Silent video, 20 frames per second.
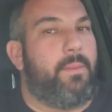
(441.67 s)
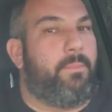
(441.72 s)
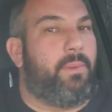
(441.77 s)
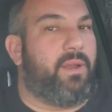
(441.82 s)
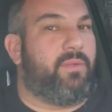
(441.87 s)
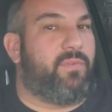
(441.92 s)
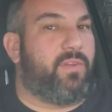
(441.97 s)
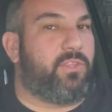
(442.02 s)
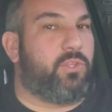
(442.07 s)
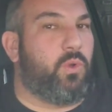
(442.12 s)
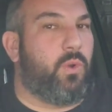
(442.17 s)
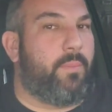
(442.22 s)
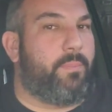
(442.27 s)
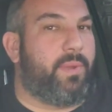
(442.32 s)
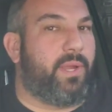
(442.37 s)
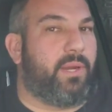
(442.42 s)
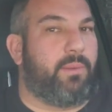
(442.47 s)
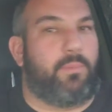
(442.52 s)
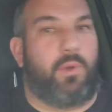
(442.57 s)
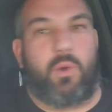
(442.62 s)
But if I do a
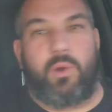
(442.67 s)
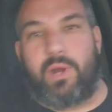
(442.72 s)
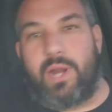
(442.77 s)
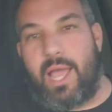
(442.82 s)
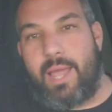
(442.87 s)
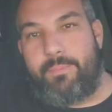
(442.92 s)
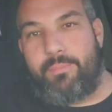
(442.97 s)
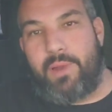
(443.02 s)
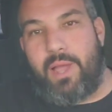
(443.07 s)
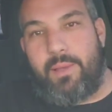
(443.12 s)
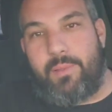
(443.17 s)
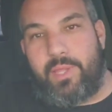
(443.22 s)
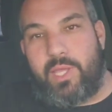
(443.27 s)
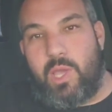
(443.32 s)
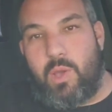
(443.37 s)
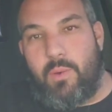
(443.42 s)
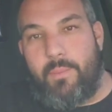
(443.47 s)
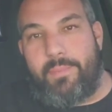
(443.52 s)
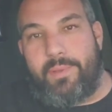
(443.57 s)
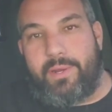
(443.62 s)
bigger motor, I'd probably
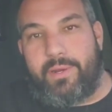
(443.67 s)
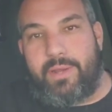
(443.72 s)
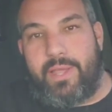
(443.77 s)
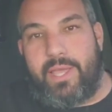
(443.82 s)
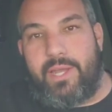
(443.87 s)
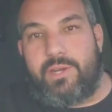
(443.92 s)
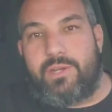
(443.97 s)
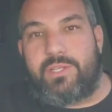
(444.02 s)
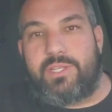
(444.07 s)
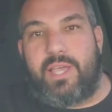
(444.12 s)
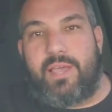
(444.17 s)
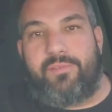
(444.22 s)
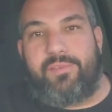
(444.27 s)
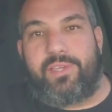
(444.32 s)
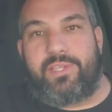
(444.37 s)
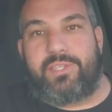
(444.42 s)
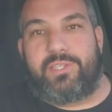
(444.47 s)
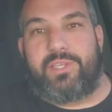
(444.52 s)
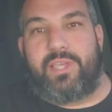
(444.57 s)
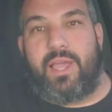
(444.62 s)
go with bigger headers,
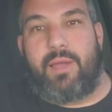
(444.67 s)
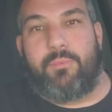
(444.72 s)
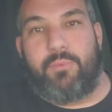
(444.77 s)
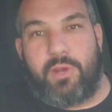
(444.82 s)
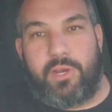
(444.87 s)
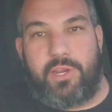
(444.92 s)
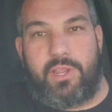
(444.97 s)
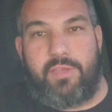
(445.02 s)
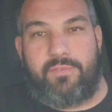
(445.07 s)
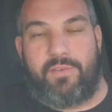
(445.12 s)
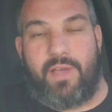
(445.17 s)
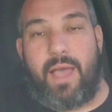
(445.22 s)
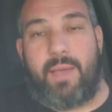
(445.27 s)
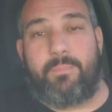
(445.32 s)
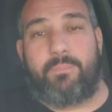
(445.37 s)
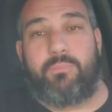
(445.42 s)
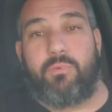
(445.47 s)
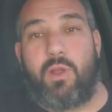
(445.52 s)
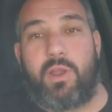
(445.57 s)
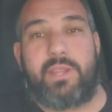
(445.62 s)
obviously. If
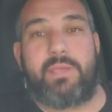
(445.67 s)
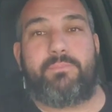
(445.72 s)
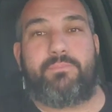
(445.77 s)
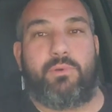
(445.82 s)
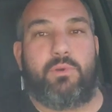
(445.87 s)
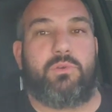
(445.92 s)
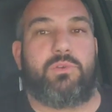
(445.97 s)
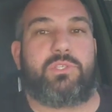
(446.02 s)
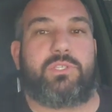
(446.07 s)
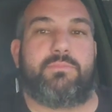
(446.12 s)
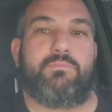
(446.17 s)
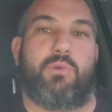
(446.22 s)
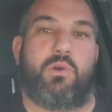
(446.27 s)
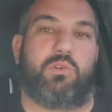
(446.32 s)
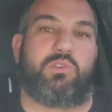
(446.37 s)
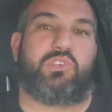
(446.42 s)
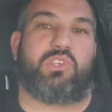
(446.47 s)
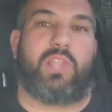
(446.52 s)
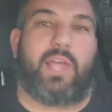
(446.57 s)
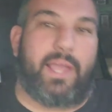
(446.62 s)
I'm running boost,
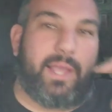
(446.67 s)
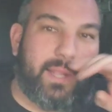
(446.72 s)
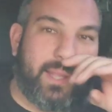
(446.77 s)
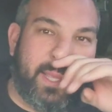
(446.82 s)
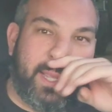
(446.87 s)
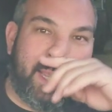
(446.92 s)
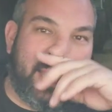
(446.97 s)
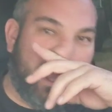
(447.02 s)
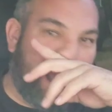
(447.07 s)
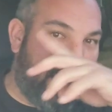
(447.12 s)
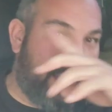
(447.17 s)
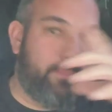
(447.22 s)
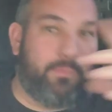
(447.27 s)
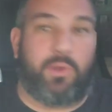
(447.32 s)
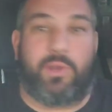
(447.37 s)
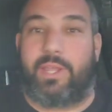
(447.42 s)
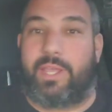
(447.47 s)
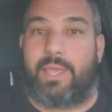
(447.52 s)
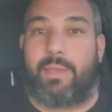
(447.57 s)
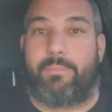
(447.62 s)
most likely I'm
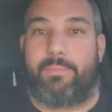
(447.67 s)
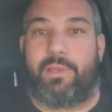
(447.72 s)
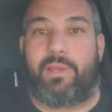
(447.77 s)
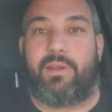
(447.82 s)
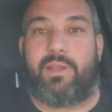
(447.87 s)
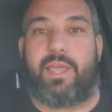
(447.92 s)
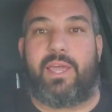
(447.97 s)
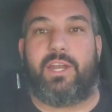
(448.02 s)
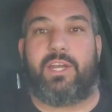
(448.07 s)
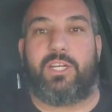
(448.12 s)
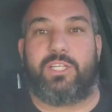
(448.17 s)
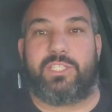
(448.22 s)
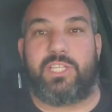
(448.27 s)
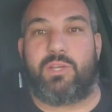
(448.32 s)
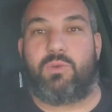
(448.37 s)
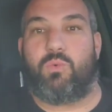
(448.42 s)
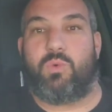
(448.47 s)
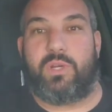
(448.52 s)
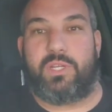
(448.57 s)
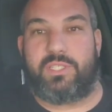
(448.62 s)
going to get bigger headers,
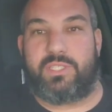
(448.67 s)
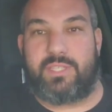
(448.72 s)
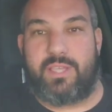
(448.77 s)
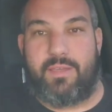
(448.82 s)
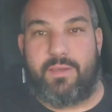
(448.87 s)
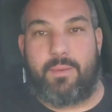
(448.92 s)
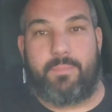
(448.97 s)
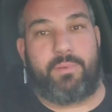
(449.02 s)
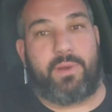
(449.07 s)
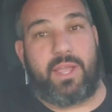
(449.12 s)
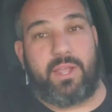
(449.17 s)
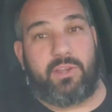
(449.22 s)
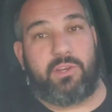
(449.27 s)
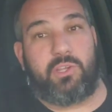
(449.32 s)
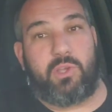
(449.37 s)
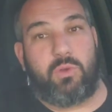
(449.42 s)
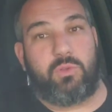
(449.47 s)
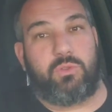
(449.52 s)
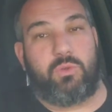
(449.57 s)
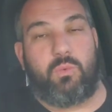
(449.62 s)
like 1 and 7. I'm probably going
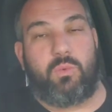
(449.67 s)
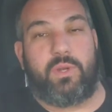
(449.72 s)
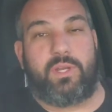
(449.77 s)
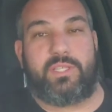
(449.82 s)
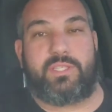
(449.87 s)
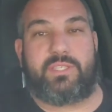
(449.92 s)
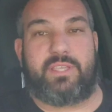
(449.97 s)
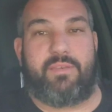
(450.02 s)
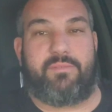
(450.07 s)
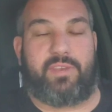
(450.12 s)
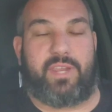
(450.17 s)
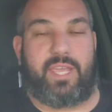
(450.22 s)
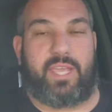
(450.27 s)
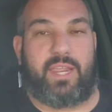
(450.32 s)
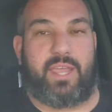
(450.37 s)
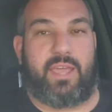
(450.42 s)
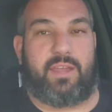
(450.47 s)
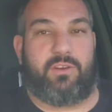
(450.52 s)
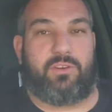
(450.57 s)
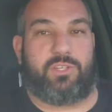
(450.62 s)
to go with the 1 and
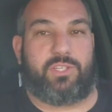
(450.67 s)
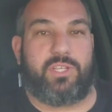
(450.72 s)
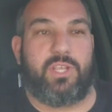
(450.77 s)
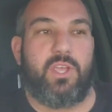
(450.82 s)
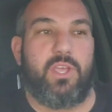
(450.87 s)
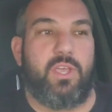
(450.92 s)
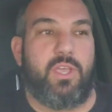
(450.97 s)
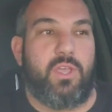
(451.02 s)
7/8 headers,